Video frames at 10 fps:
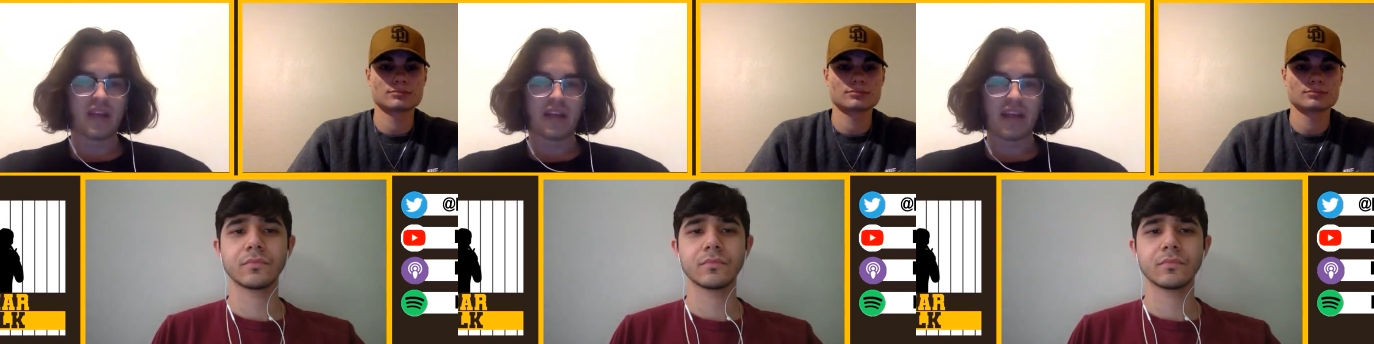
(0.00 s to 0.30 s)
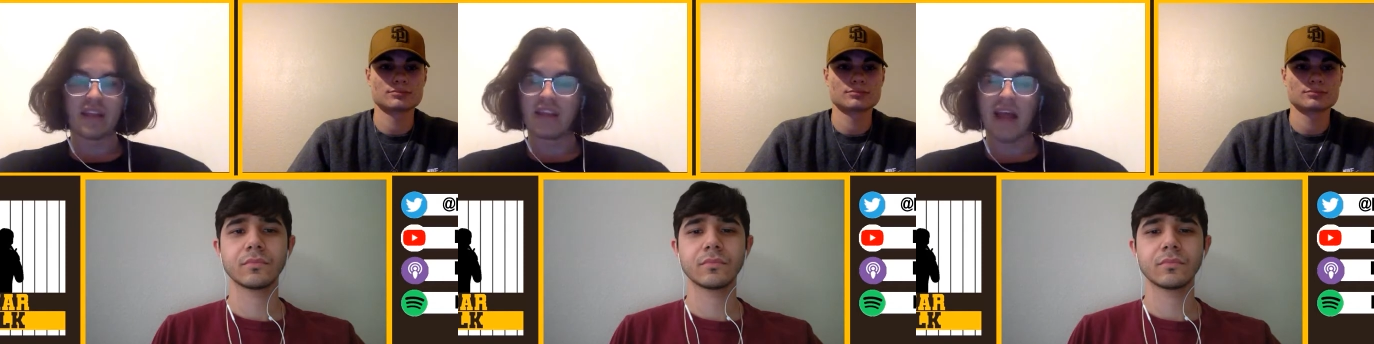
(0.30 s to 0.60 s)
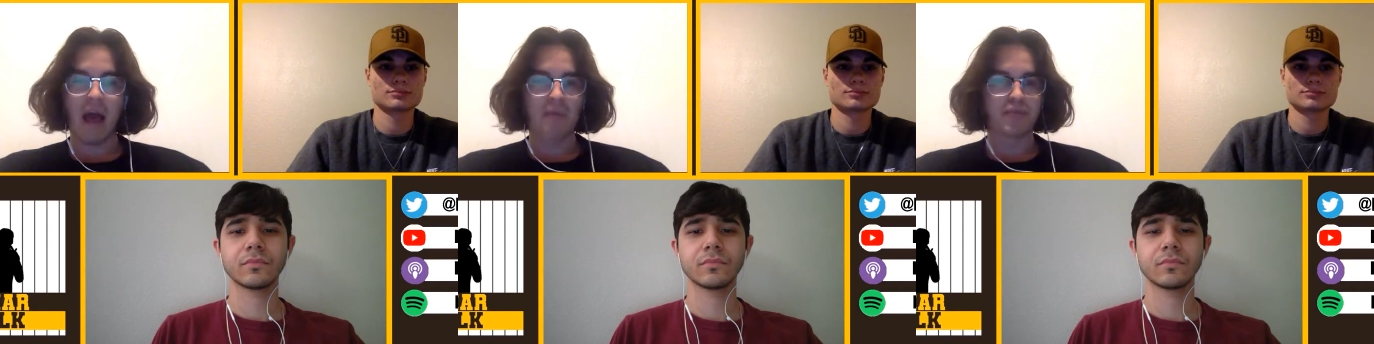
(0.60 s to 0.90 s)
Speaker 1: Hit that
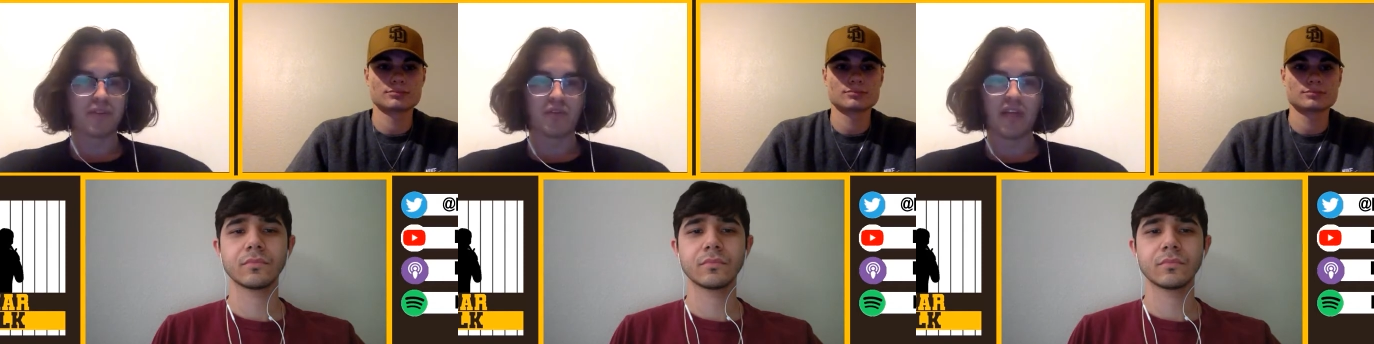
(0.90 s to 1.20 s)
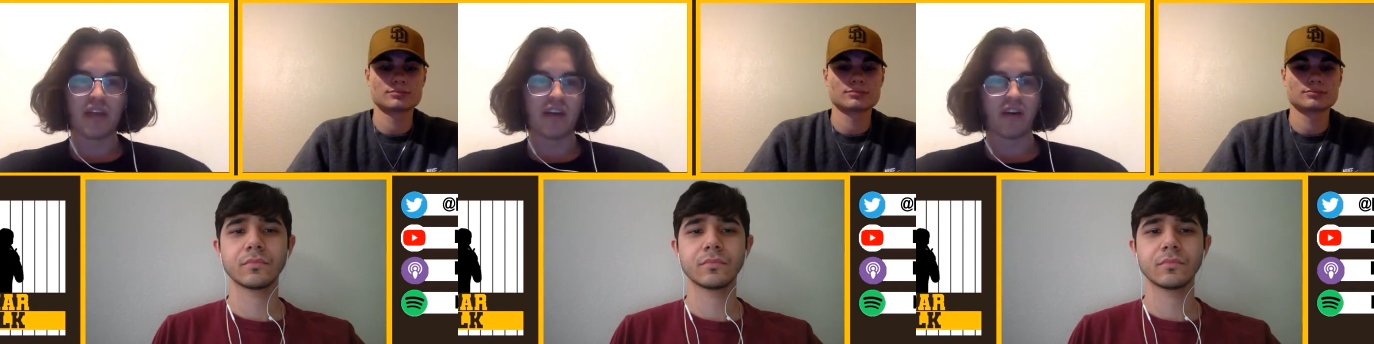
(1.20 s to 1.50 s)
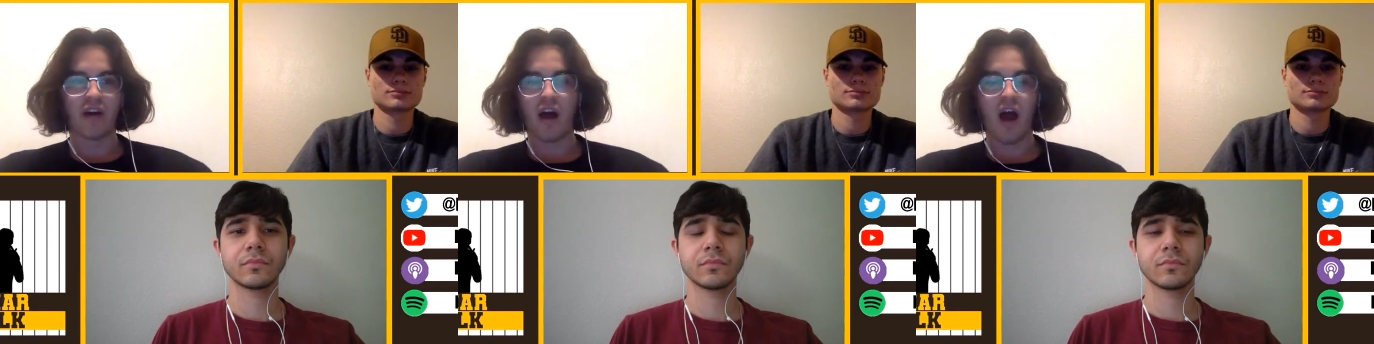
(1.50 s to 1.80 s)
absolute
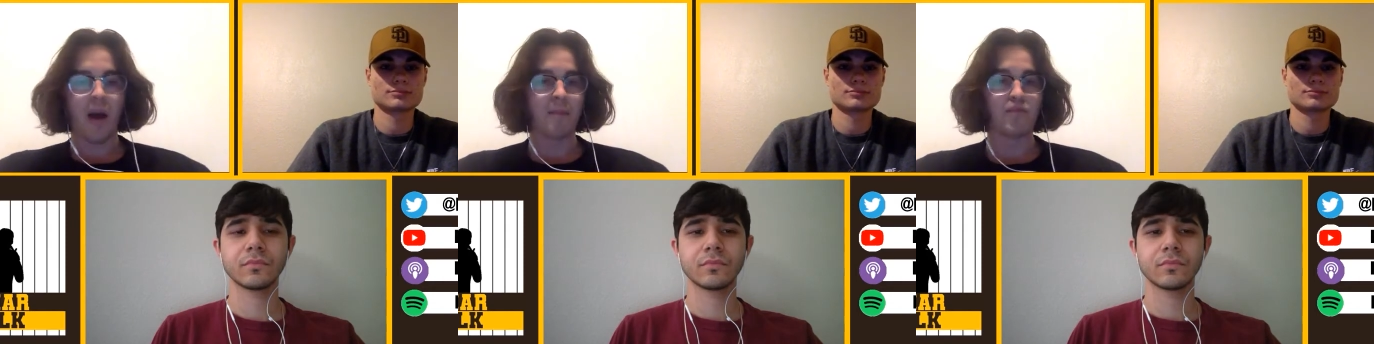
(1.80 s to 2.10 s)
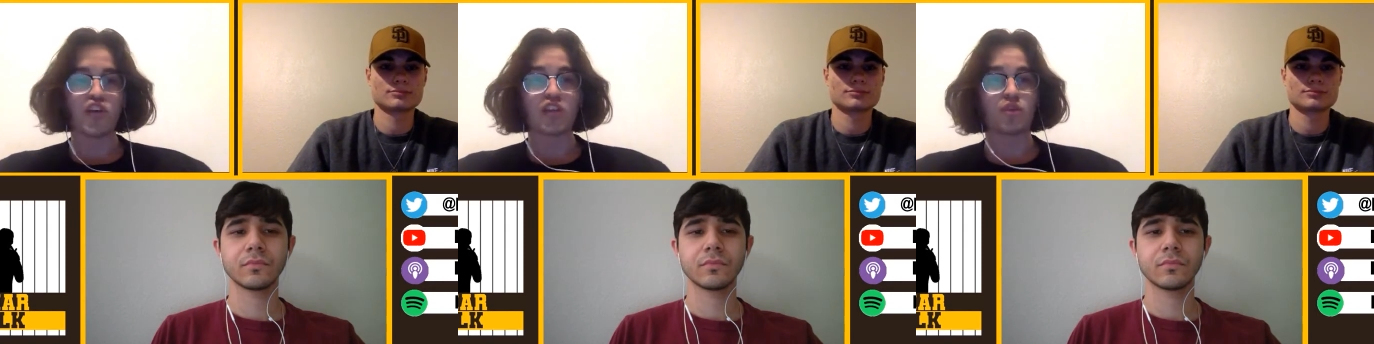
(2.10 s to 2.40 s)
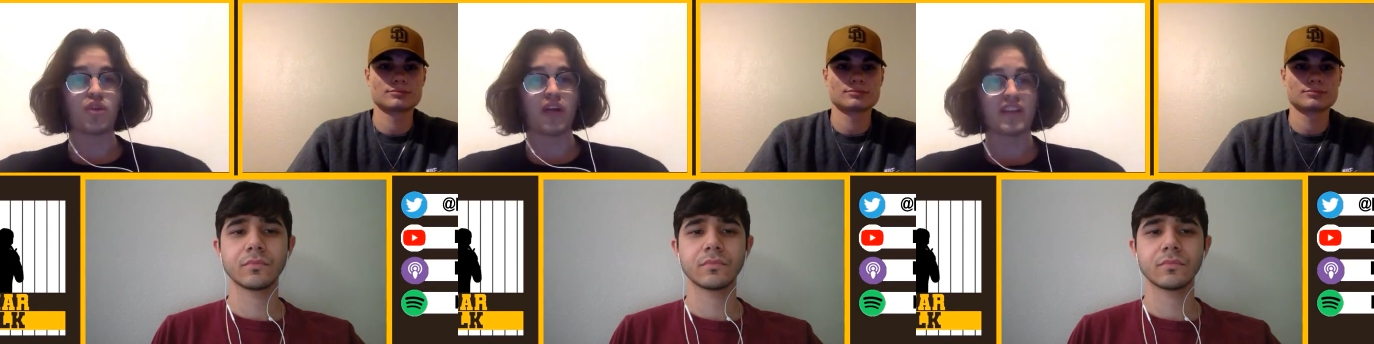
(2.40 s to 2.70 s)
dinger. Um, Chase, would you